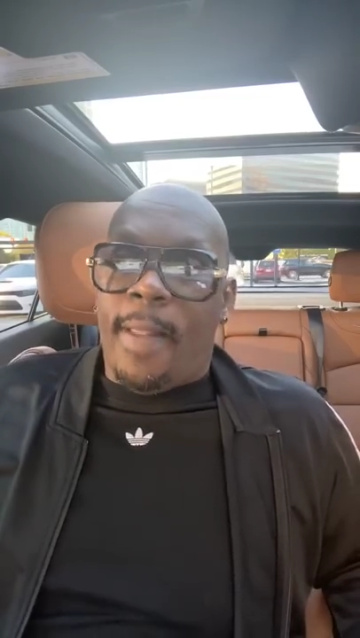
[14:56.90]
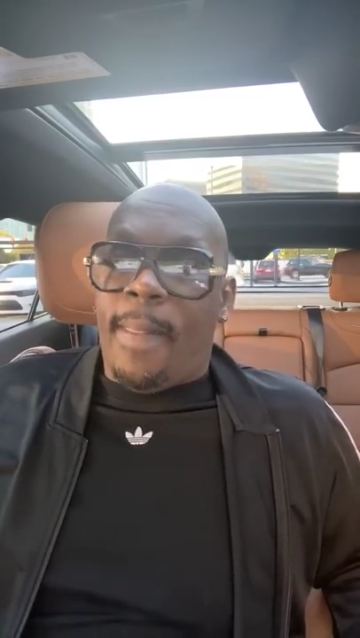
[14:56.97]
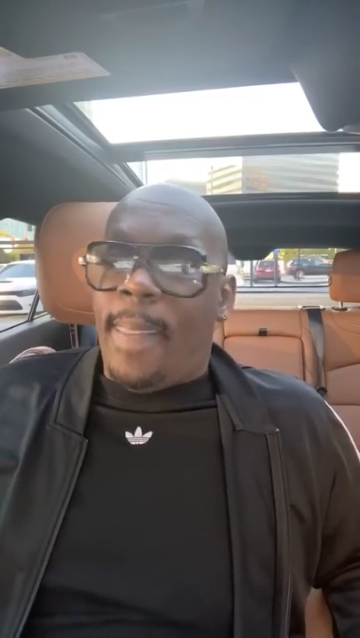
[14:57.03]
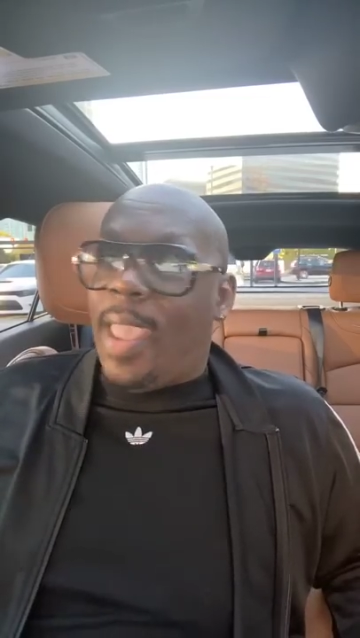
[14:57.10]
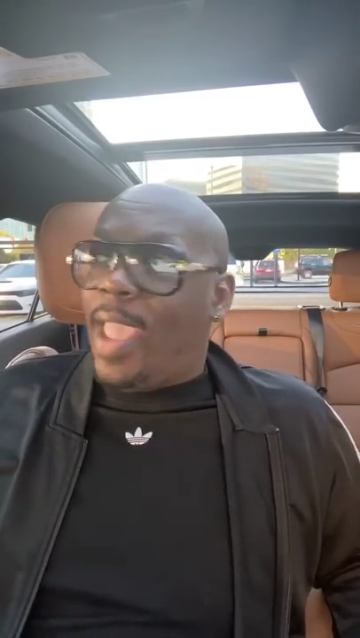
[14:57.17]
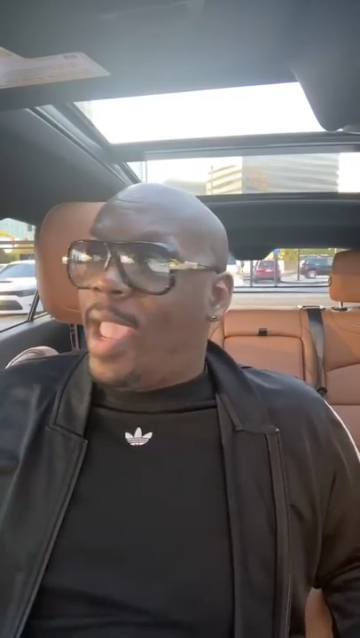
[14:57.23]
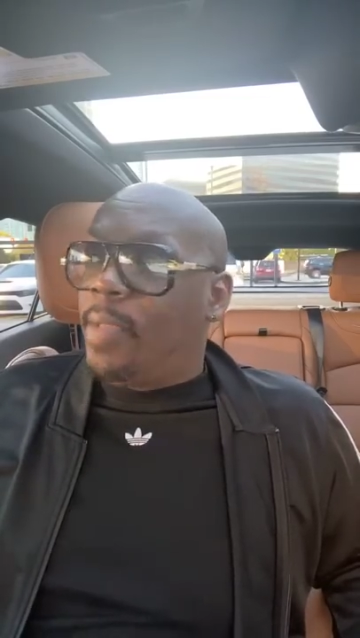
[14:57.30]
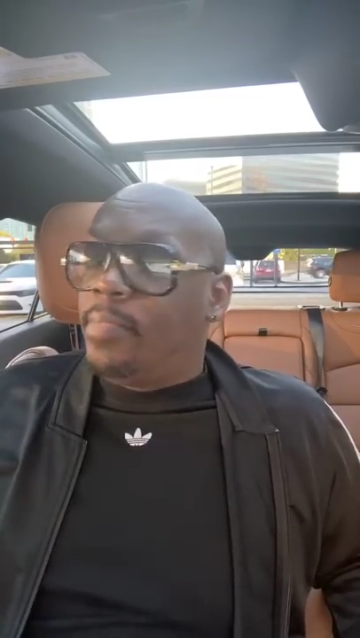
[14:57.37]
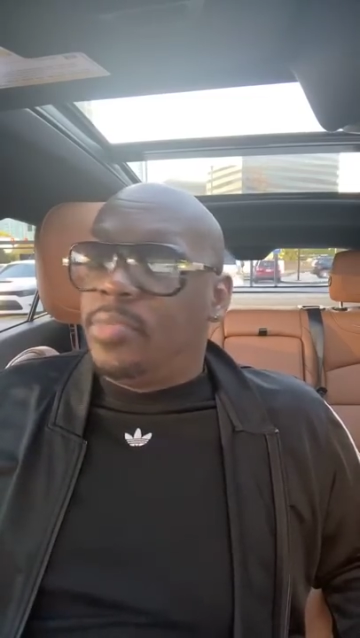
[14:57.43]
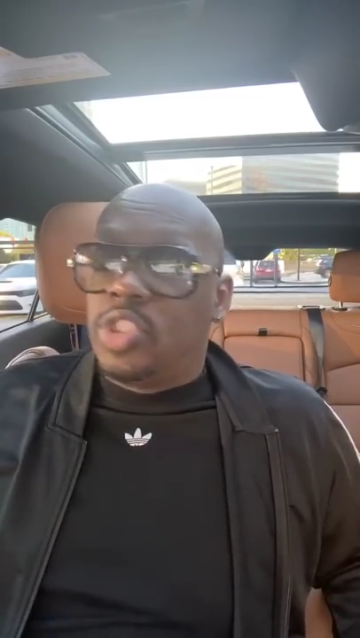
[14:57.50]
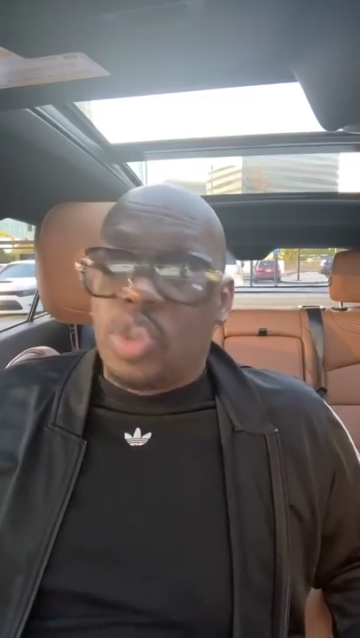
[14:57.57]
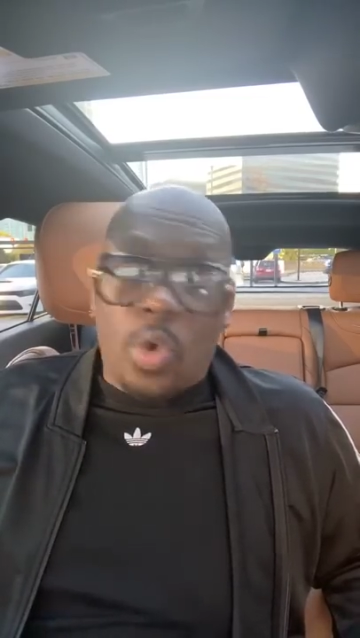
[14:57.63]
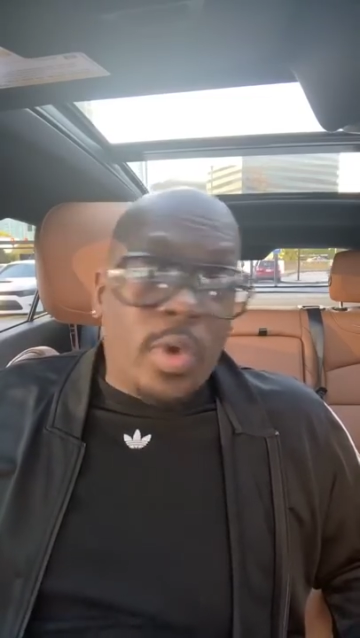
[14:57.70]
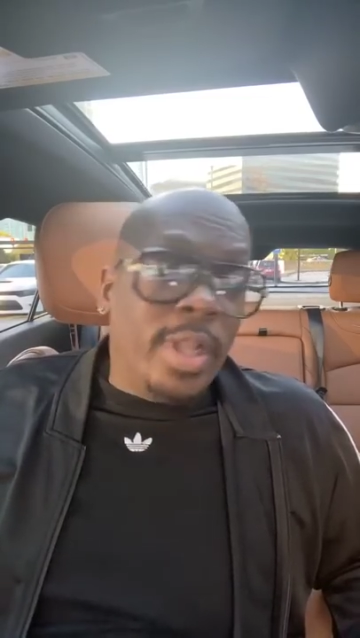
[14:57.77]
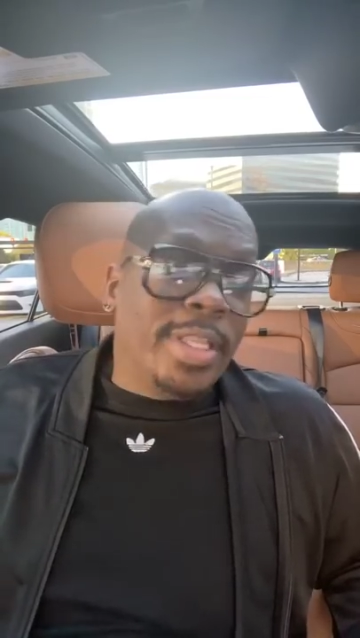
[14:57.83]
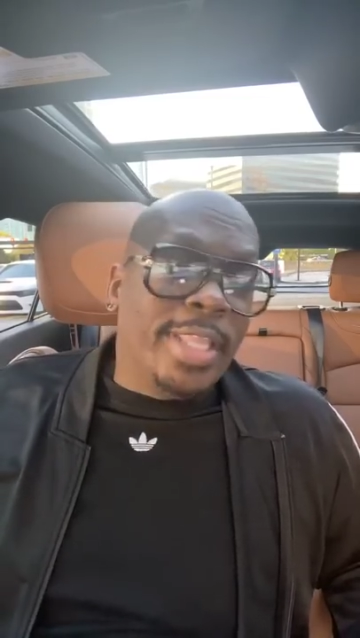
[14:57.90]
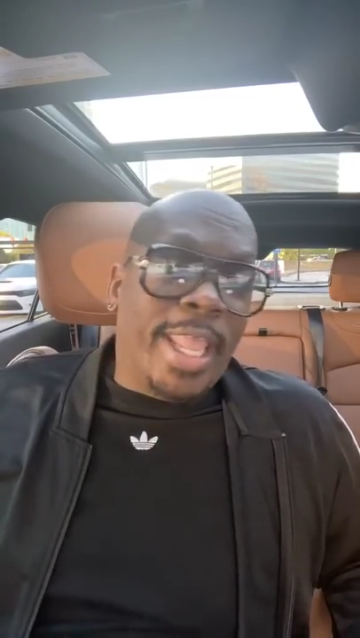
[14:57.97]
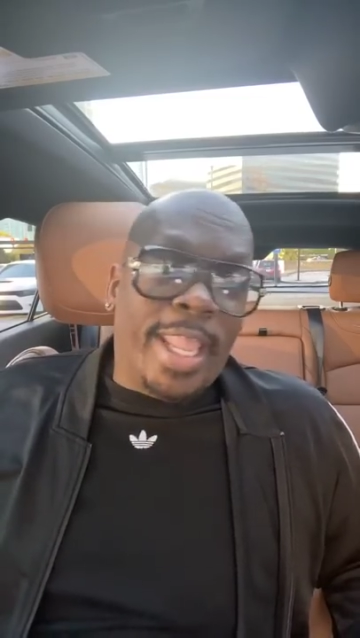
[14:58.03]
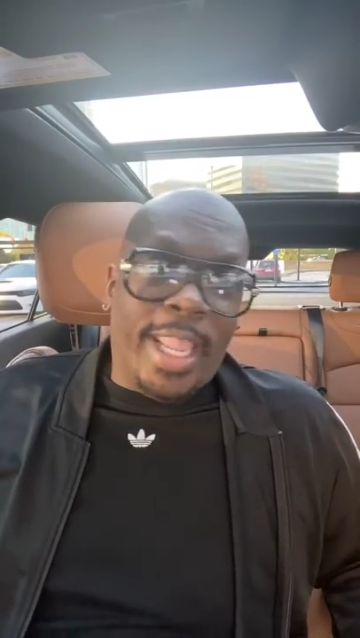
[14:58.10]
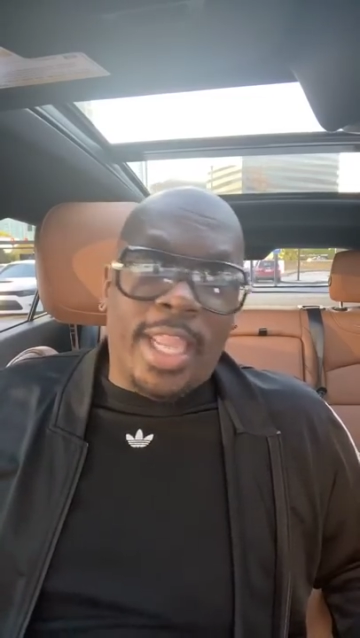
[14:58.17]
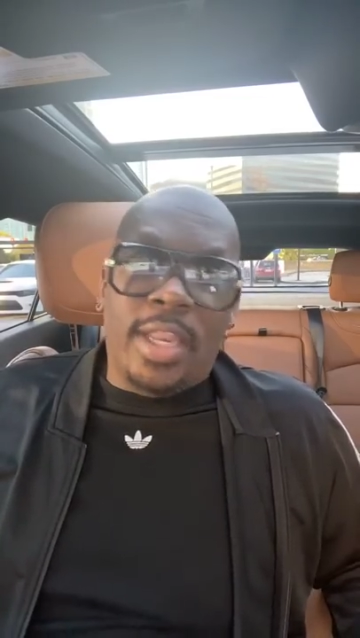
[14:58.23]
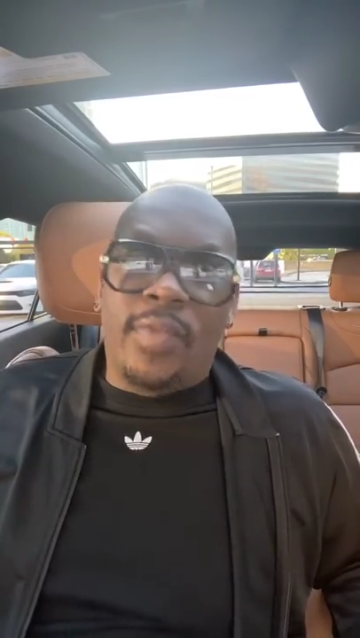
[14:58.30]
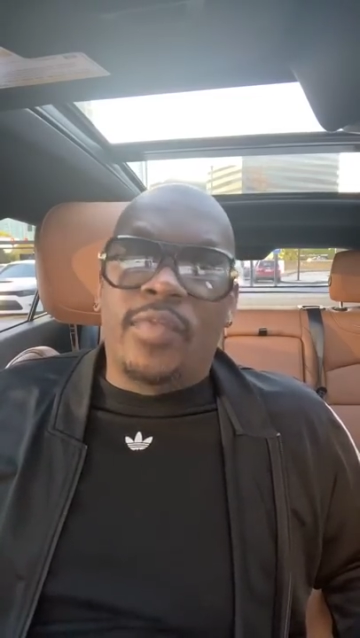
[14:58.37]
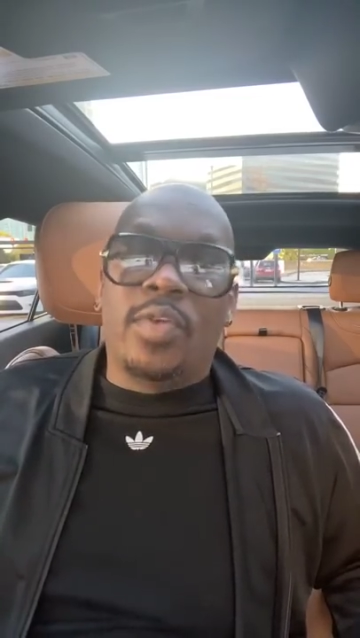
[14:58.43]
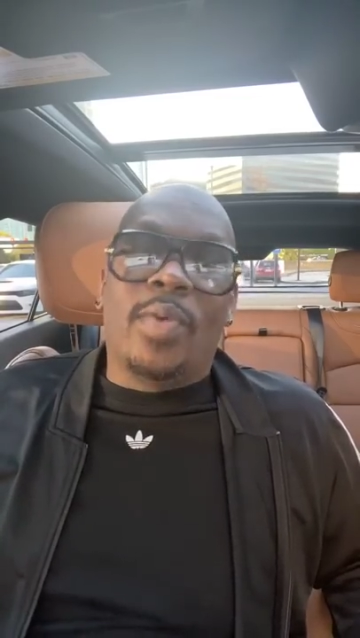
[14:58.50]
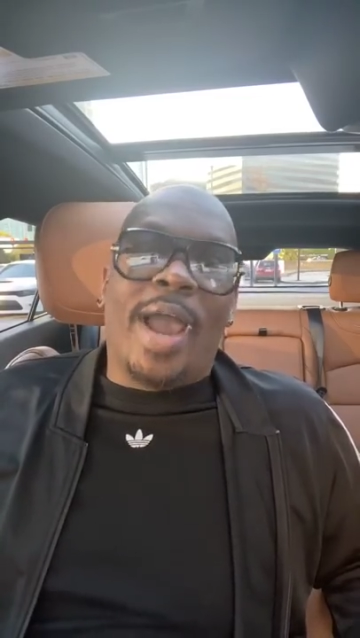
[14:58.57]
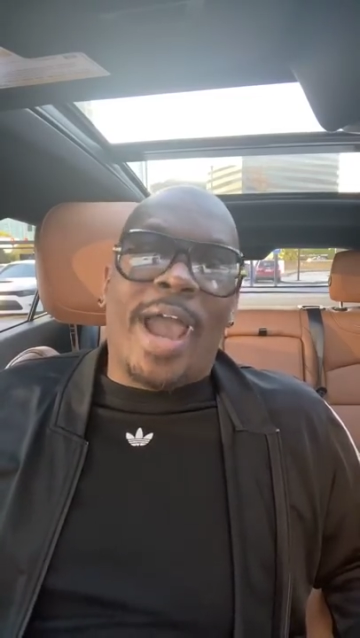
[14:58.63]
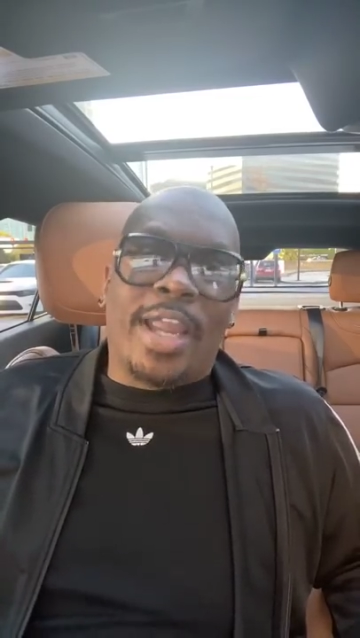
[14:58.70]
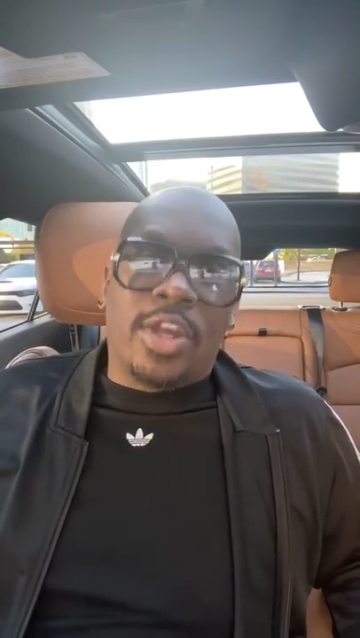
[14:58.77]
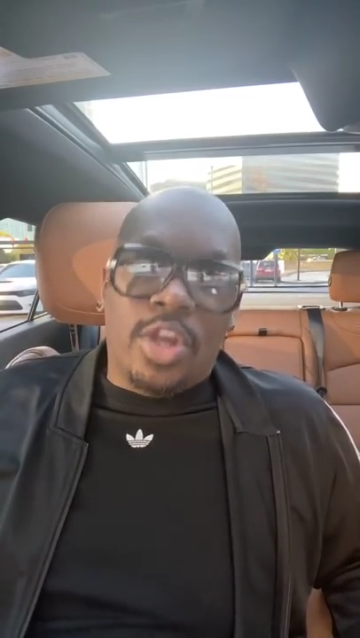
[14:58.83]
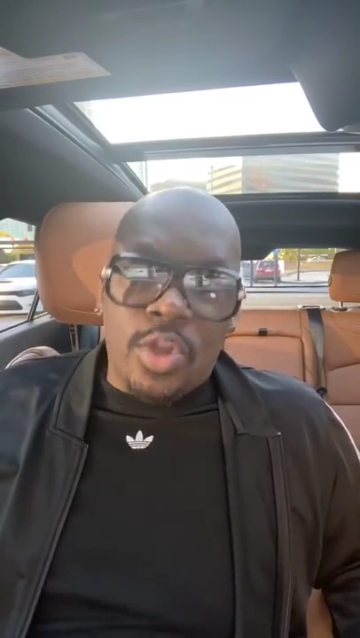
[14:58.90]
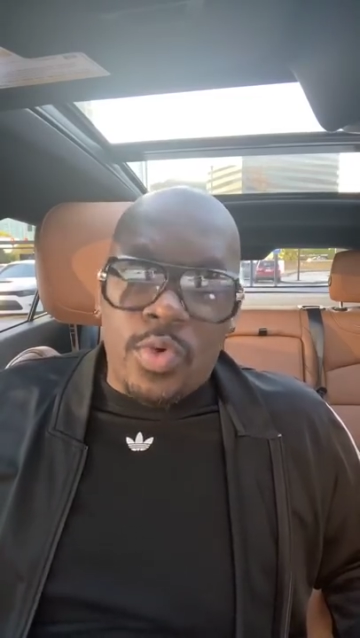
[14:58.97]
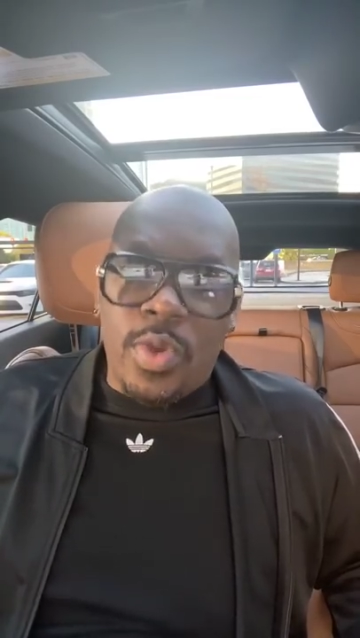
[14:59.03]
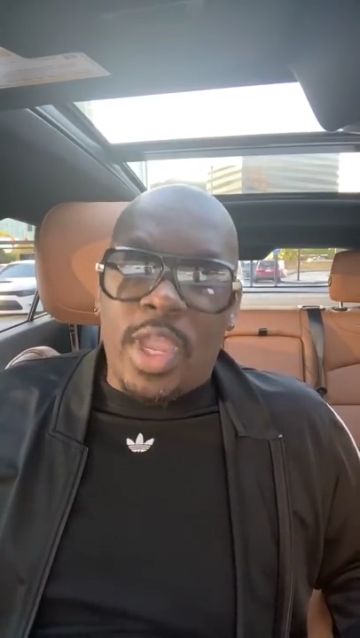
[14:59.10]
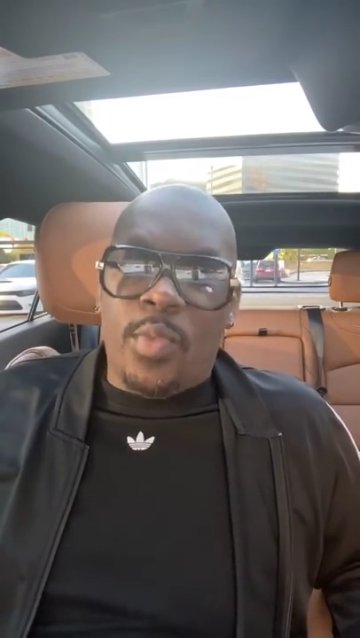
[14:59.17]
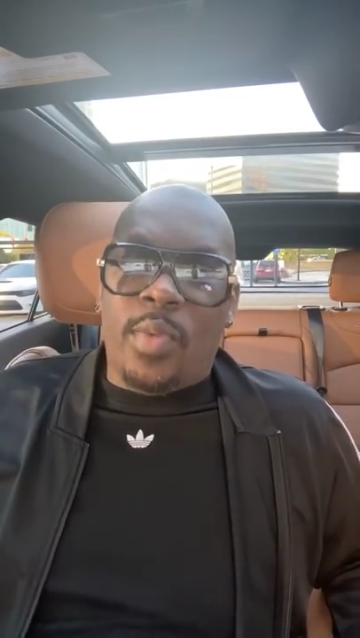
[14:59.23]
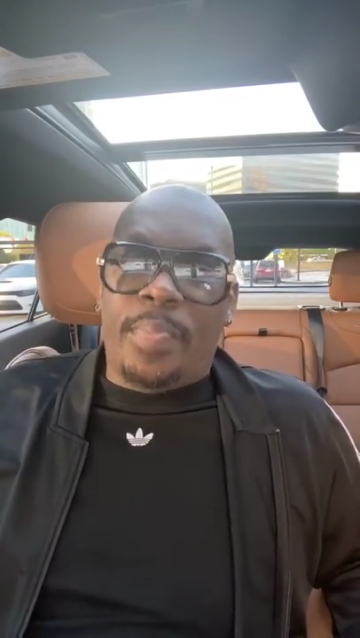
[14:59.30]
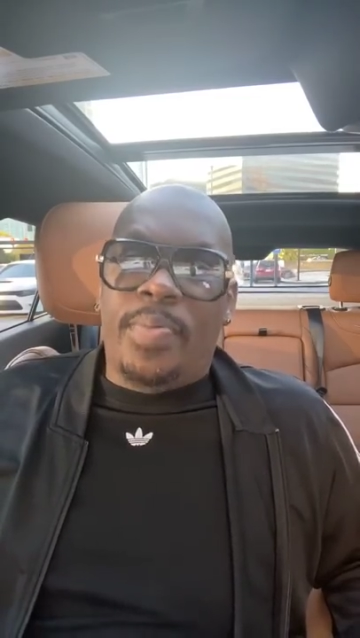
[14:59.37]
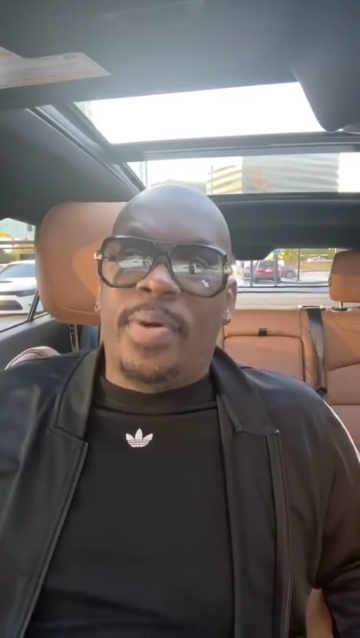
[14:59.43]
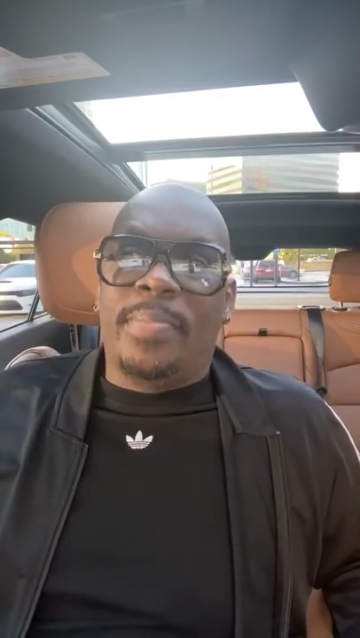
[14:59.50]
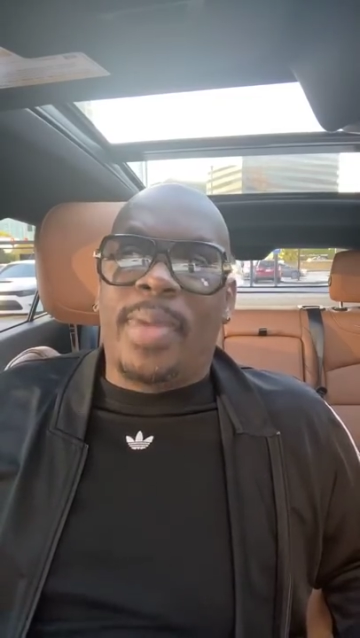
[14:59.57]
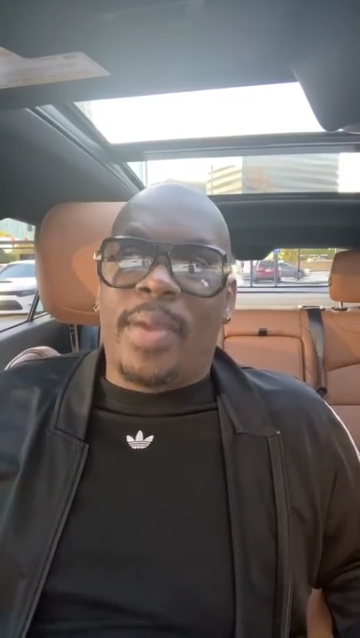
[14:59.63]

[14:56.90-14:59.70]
And during the interview, I knew it would put my